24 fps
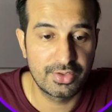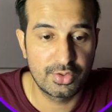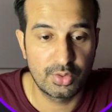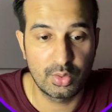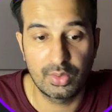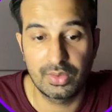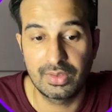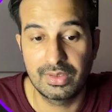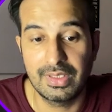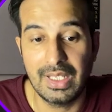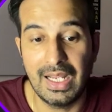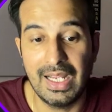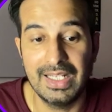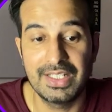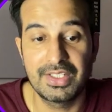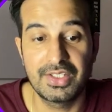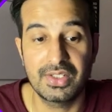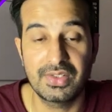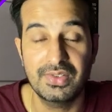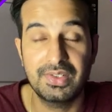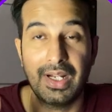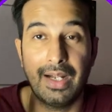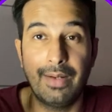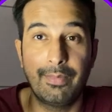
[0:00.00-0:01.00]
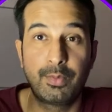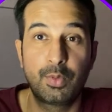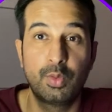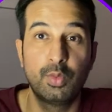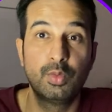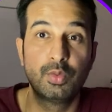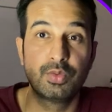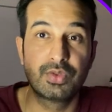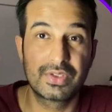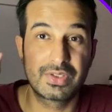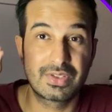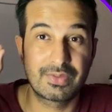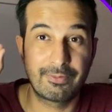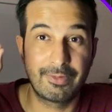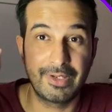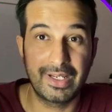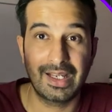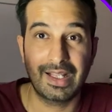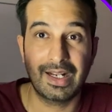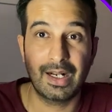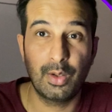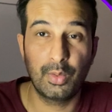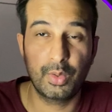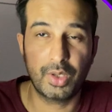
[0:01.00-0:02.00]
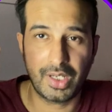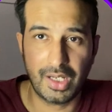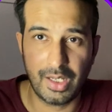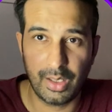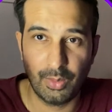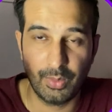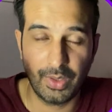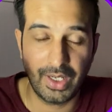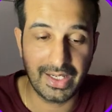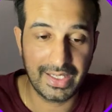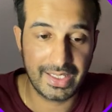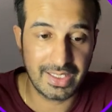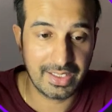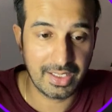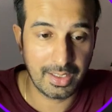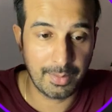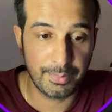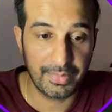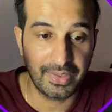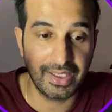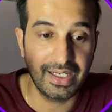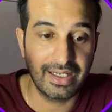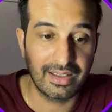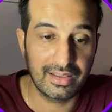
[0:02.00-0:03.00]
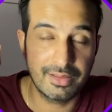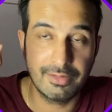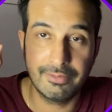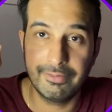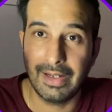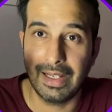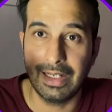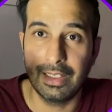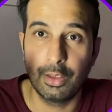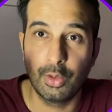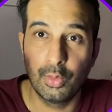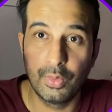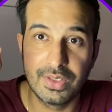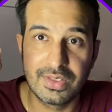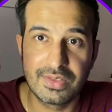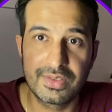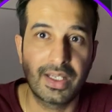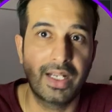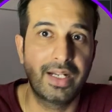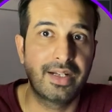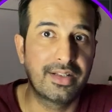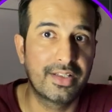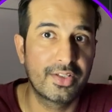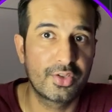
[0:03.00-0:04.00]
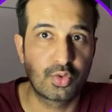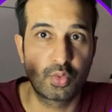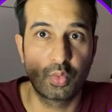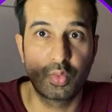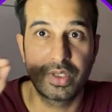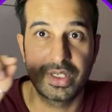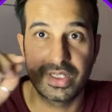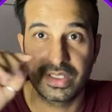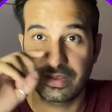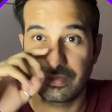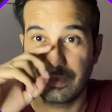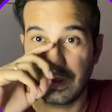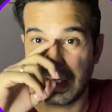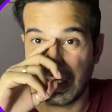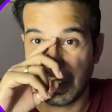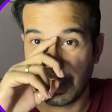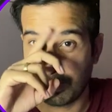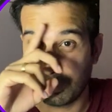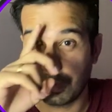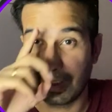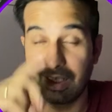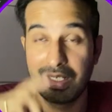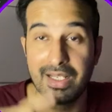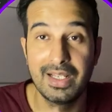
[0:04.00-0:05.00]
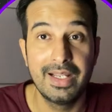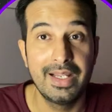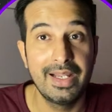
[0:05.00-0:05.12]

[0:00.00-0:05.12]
So I just have to figure out how I can update the value inside the students variable